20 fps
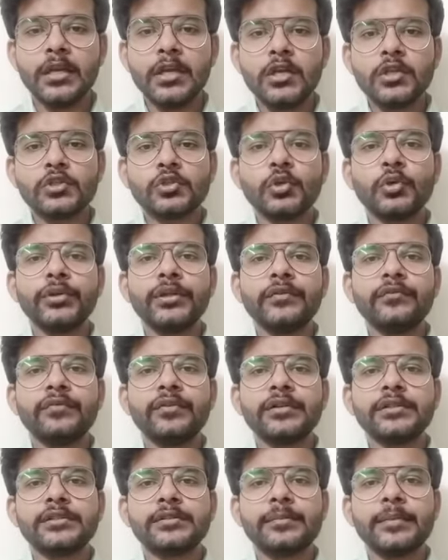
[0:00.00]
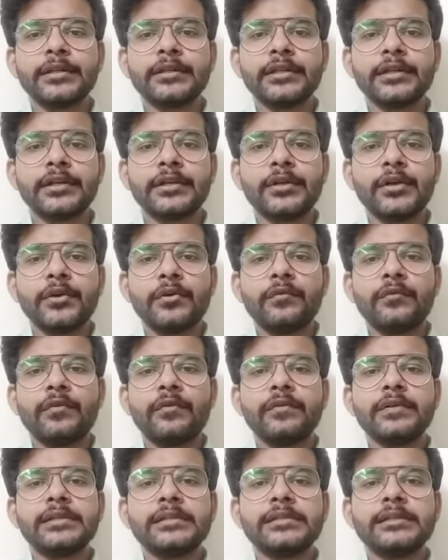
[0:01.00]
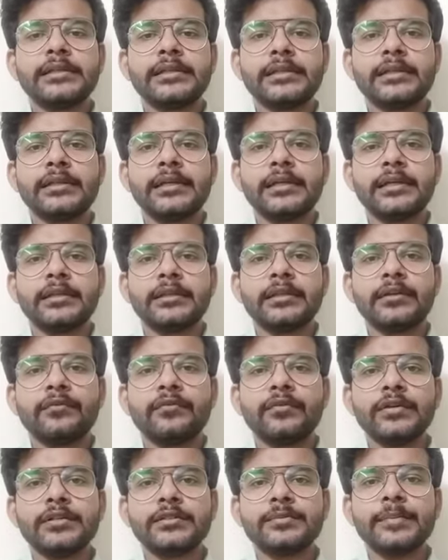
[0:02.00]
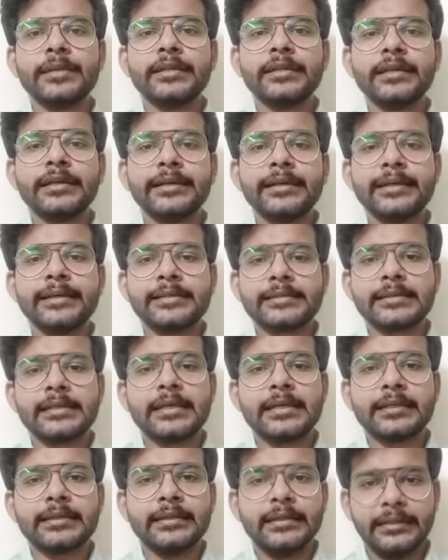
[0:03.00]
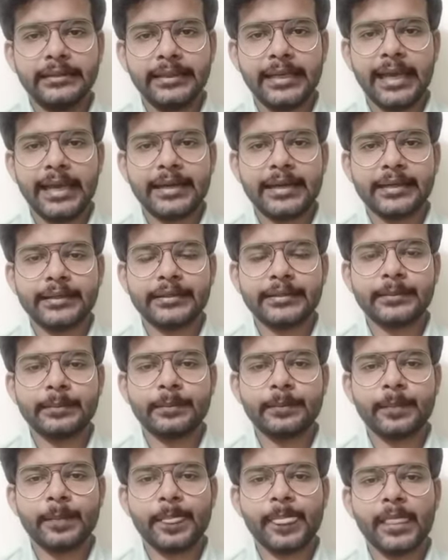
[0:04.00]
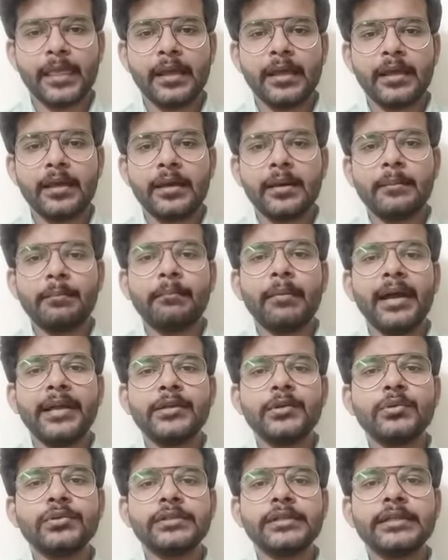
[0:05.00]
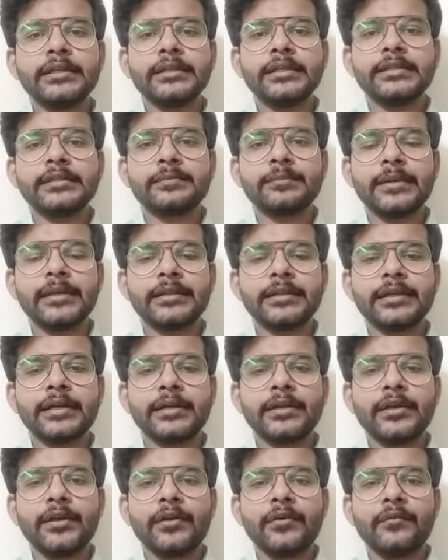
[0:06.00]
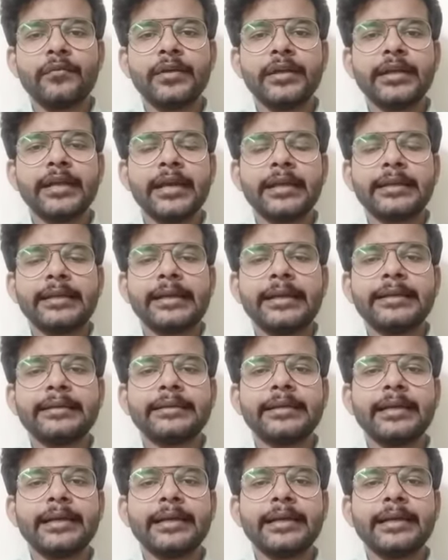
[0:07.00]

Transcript: So the first method we will see, the first method is the caret. By using this method, we can get the